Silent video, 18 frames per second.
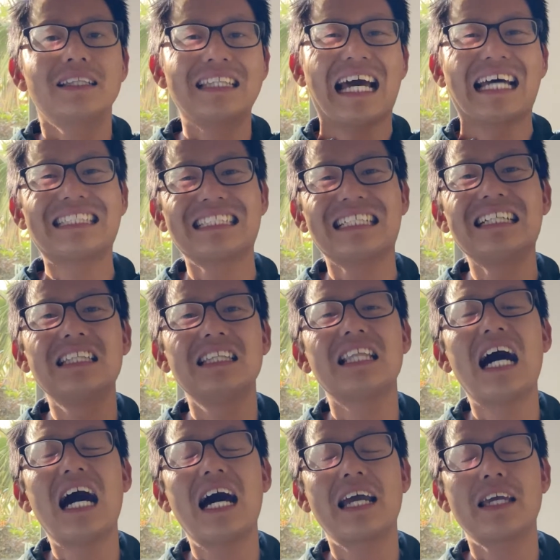that's
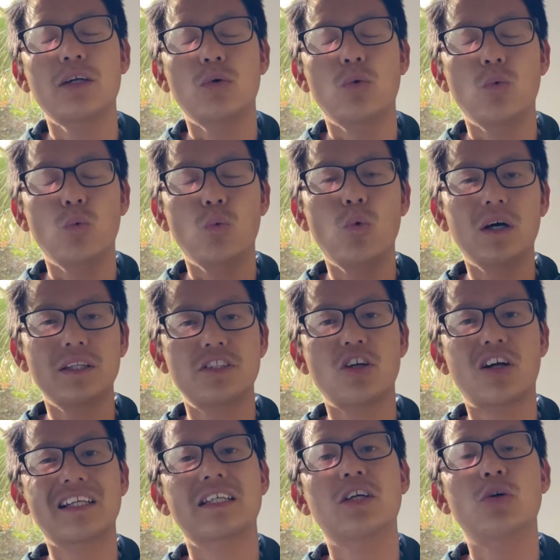aligned what
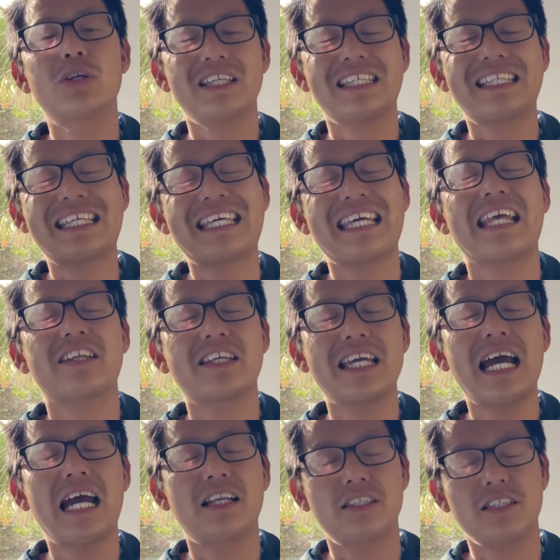you are going to
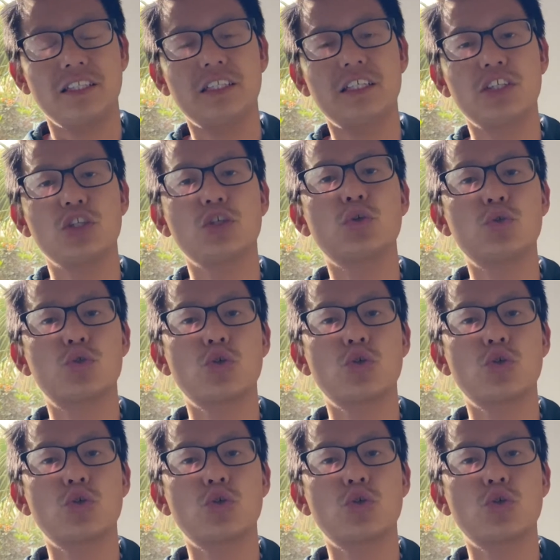get in a new